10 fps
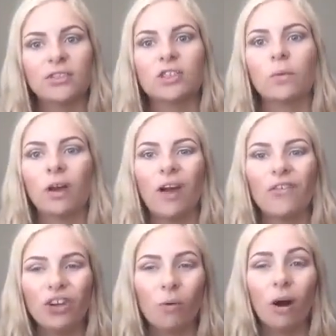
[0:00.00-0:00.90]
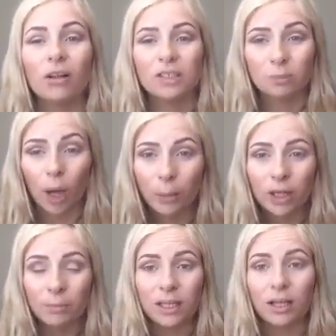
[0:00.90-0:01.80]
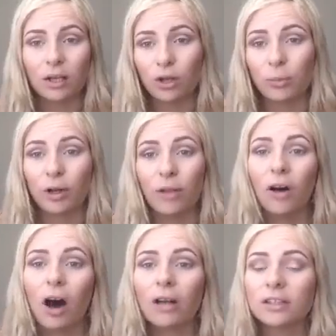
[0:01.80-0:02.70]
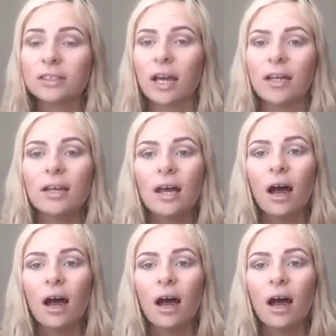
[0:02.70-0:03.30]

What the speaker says: So wherever you are, it's probably going to be a little bit on the hotter side.